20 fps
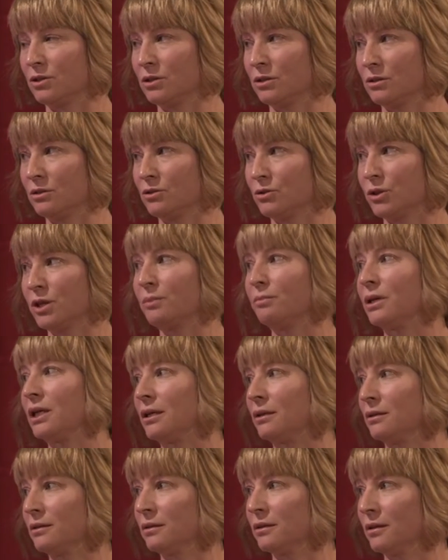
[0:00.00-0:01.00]
treat me
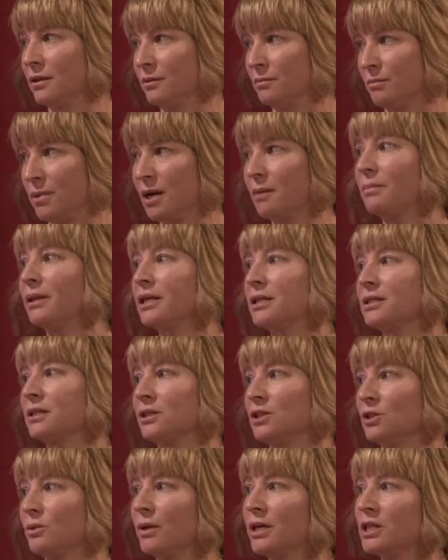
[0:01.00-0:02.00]
in public
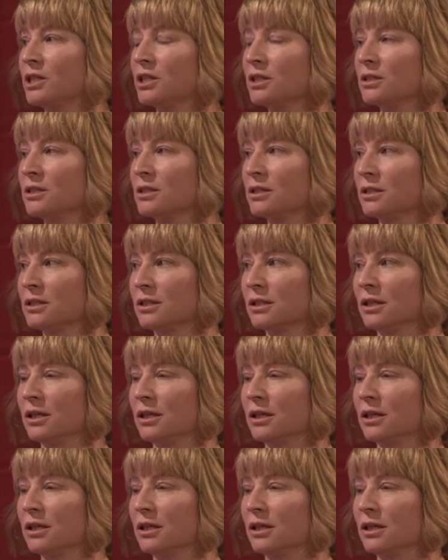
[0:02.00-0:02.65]
situations.